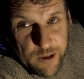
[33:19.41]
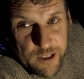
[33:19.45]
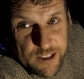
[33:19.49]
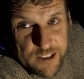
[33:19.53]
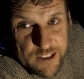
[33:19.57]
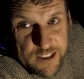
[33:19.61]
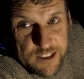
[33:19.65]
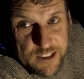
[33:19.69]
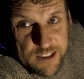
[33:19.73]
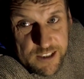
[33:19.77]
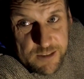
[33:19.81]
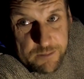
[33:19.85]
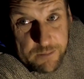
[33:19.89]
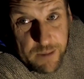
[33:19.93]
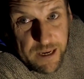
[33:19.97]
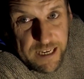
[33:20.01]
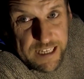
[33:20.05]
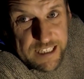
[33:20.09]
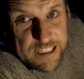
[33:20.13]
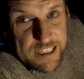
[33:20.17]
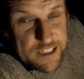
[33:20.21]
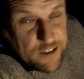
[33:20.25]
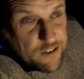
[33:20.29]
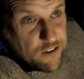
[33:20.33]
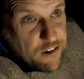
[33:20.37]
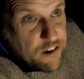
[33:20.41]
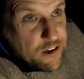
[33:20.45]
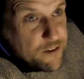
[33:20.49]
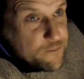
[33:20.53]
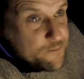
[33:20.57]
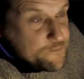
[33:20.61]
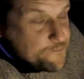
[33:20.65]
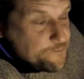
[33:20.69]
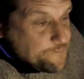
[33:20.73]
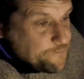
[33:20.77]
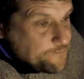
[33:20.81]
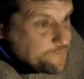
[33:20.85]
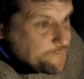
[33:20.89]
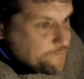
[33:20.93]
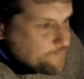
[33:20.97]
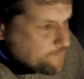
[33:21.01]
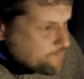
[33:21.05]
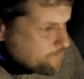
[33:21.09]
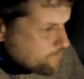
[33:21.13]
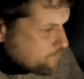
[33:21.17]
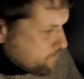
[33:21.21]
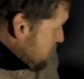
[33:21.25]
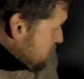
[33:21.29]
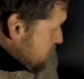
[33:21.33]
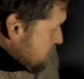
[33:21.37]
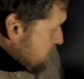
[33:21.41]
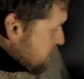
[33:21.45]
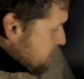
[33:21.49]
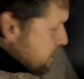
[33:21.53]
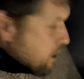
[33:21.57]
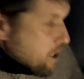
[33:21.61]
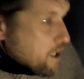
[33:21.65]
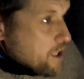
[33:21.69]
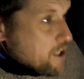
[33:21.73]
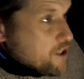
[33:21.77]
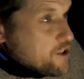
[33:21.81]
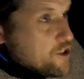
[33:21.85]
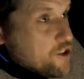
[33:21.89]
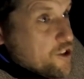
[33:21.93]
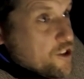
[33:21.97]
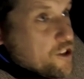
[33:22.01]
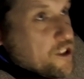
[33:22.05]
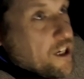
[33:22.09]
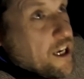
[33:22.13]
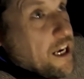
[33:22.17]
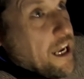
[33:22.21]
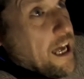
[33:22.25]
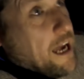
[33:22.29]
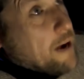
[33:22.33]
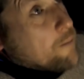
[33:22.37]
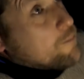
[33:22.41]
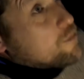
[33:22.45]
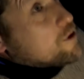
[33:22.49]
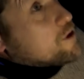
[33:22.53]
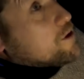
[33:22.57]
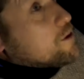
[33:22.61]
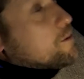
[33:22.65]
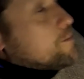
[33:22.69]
it's just pegged in all right. It's just collapsed.